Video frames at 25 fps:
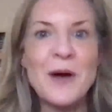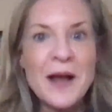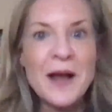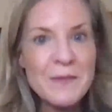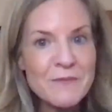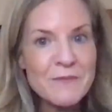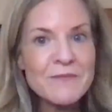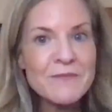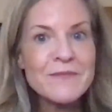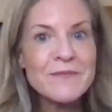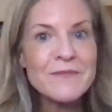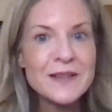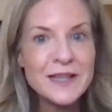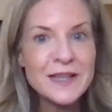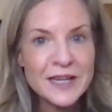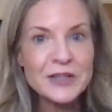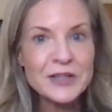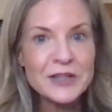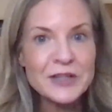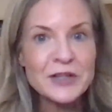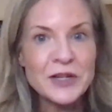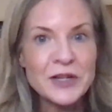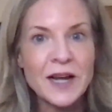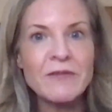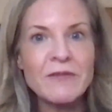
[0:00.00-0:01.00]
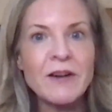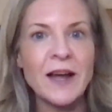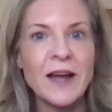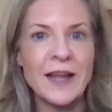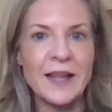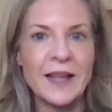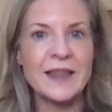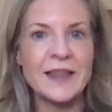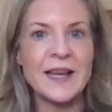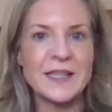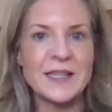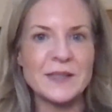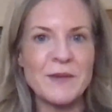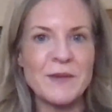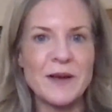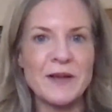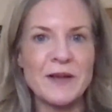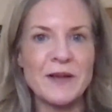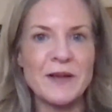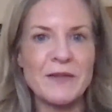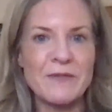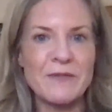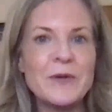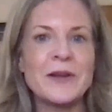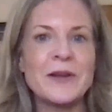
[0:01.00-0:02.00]
So I'm literally like, right, that's my
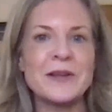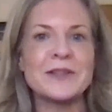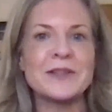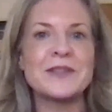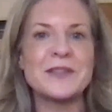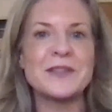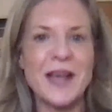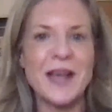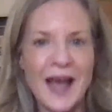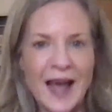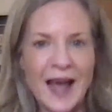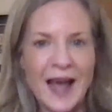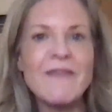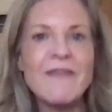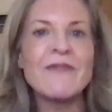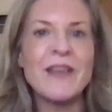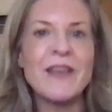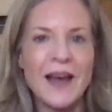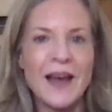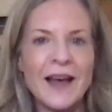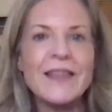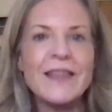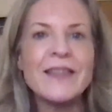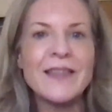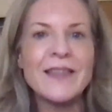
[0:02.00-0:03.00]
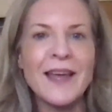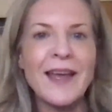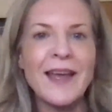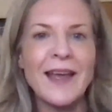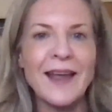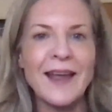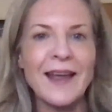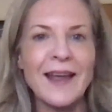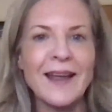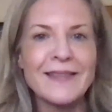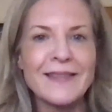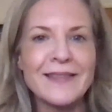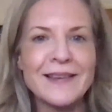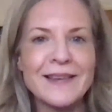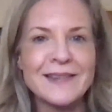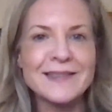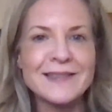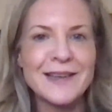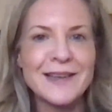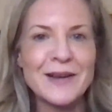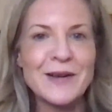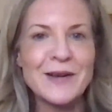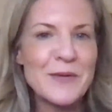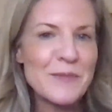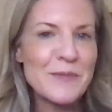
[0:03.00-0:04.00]
focus, to have that thing
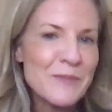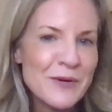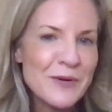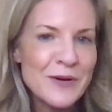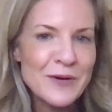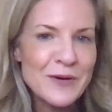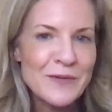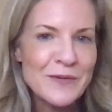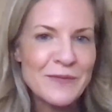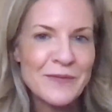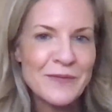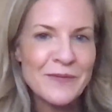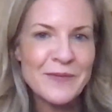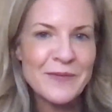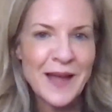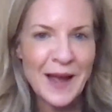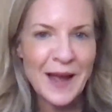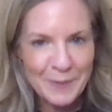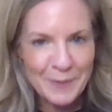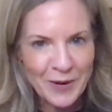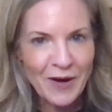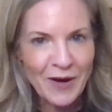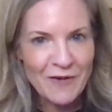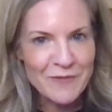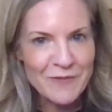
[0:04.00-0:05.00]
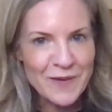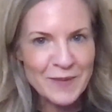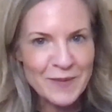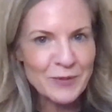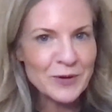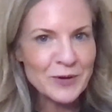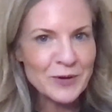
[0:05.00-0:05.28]
that's going to improve that part of my